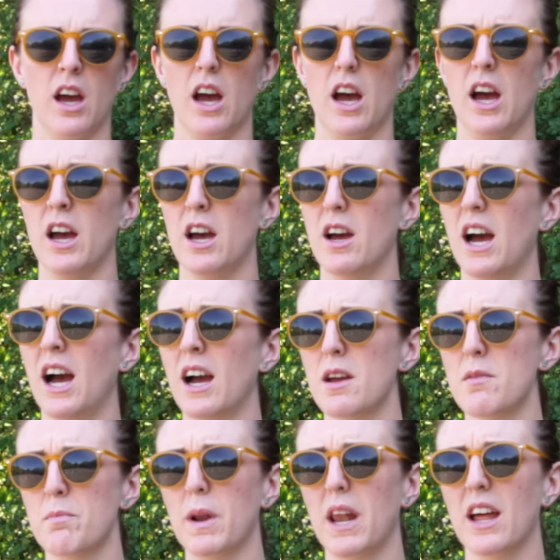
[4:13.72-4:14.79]
I
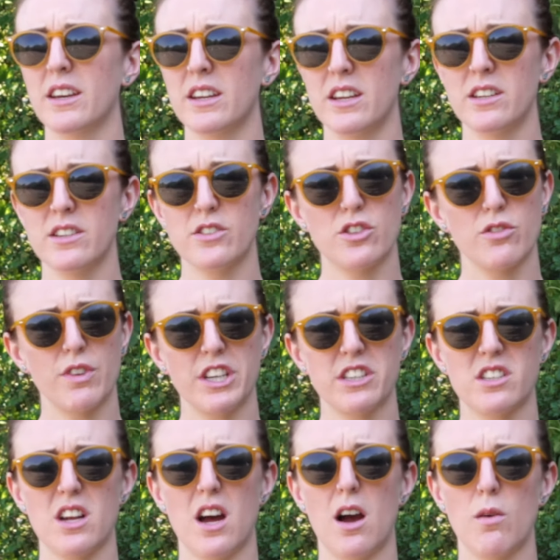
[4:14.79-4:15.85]
am planning to
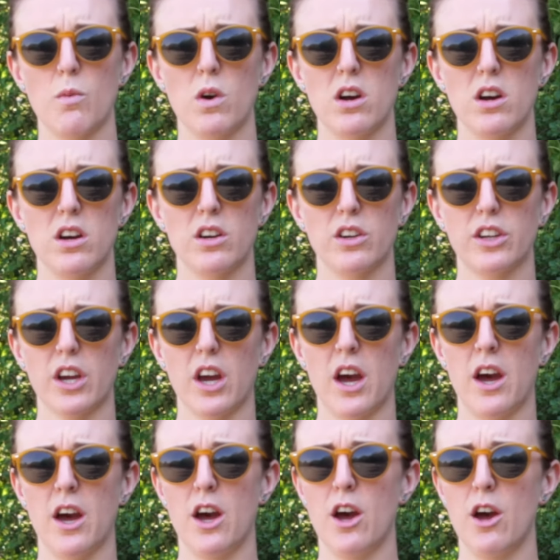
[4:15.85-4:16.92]
restart work
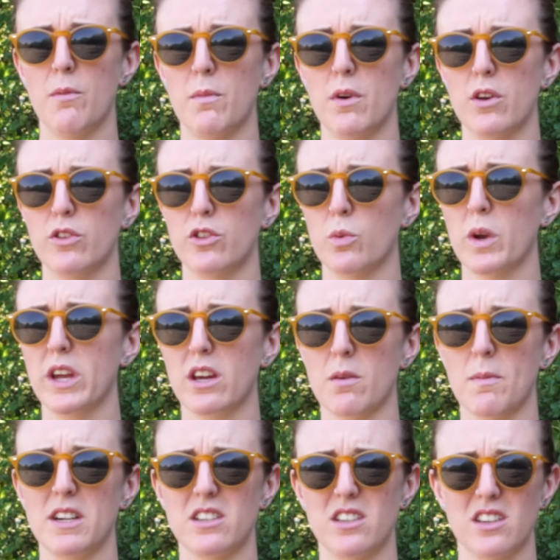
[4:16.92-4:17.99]
the week
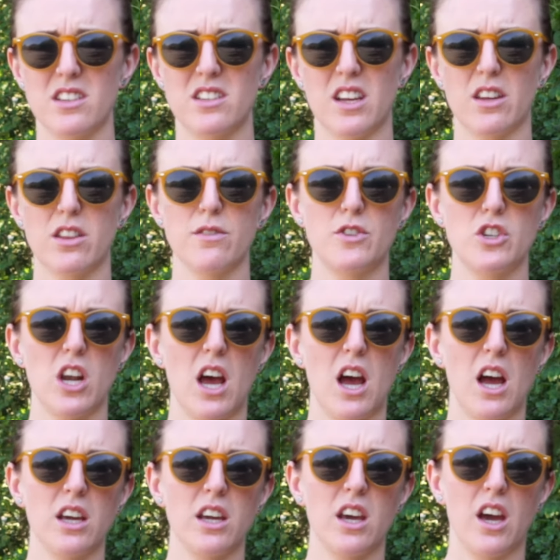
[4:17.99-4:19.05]
commencing the 6th of
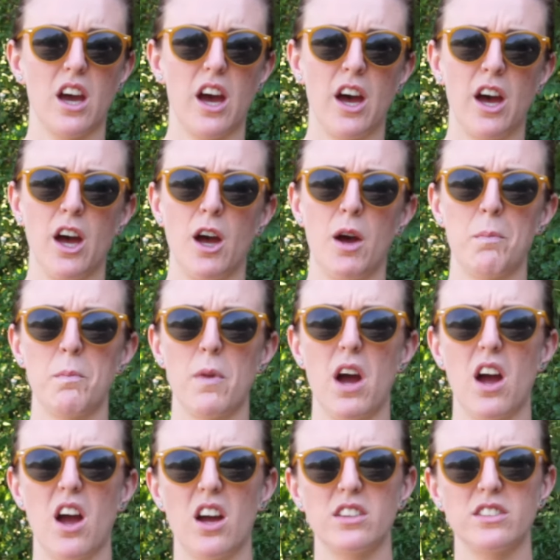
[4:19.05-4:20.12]
July.
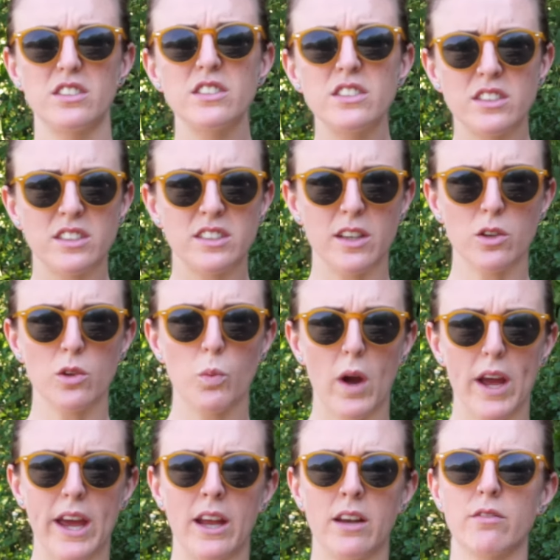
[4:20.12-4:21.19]
Still
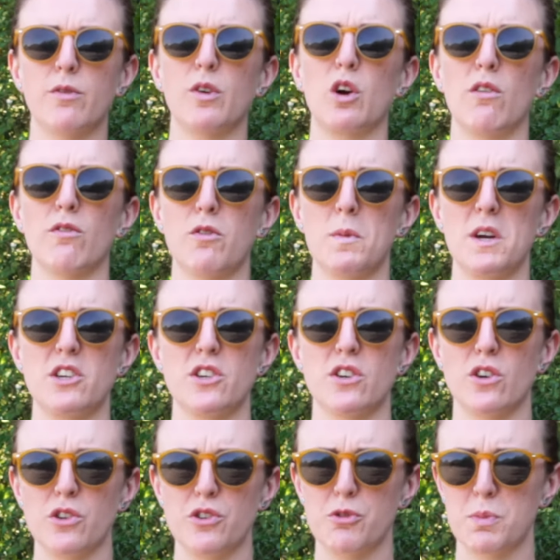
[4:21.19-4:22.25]
waiting for confirmation
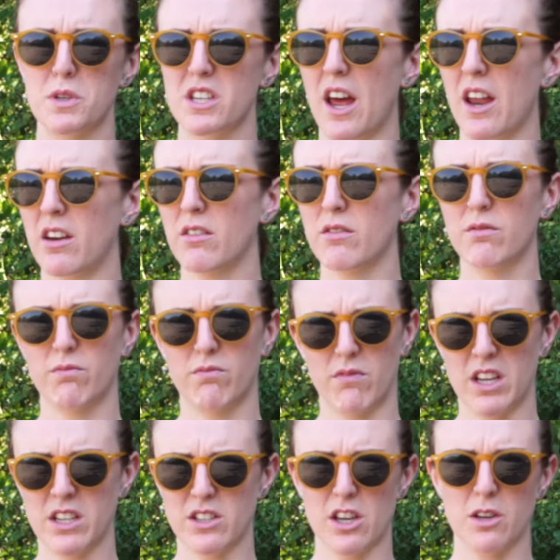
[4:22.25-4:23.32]

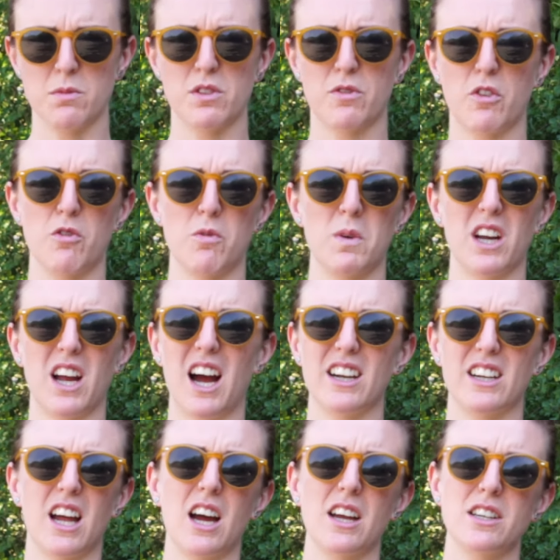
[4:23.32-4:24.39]
100% in terms of government
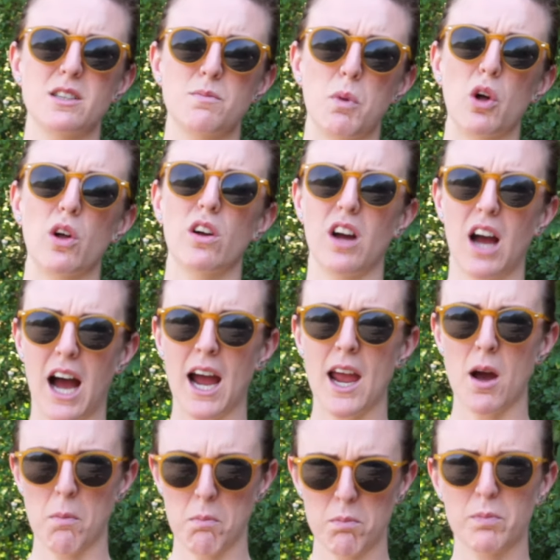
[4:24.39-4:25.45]
guidelines, but I
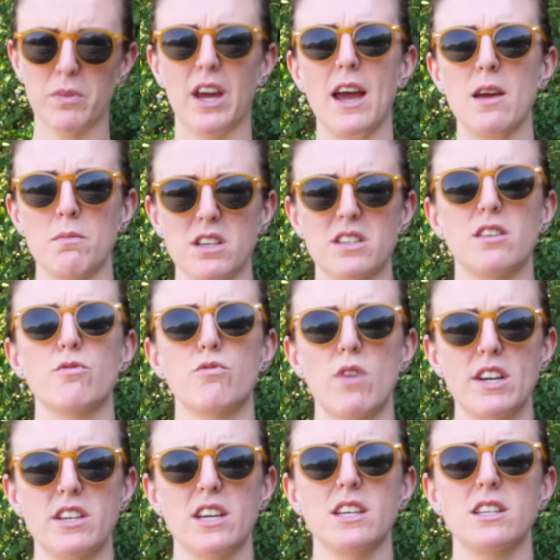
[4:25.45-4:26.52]
am getting myself
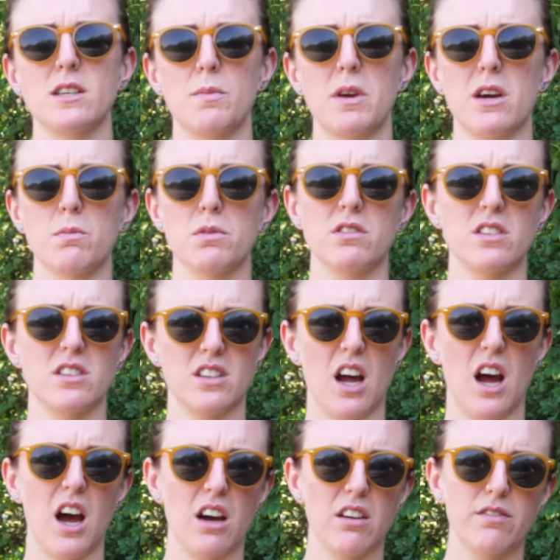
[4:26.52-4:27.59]
ready to be able to
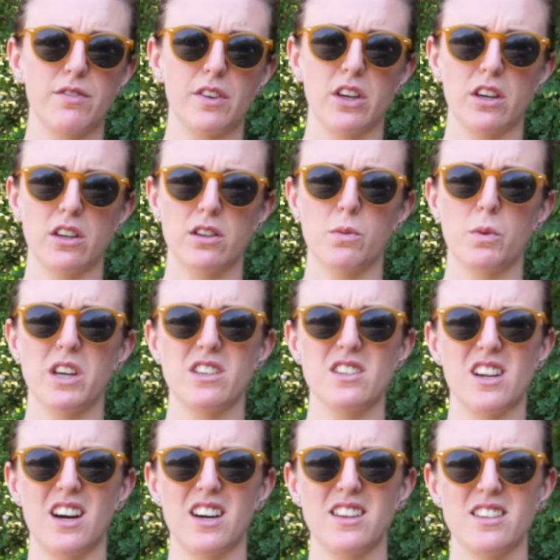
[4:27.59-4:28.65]
start for the week
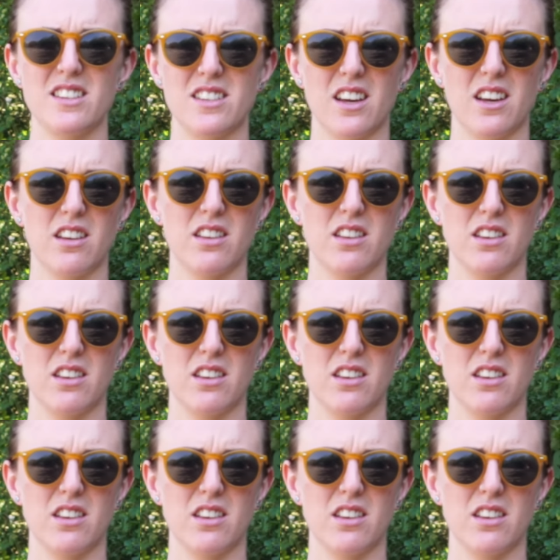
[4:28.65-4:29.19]
starting the 6th.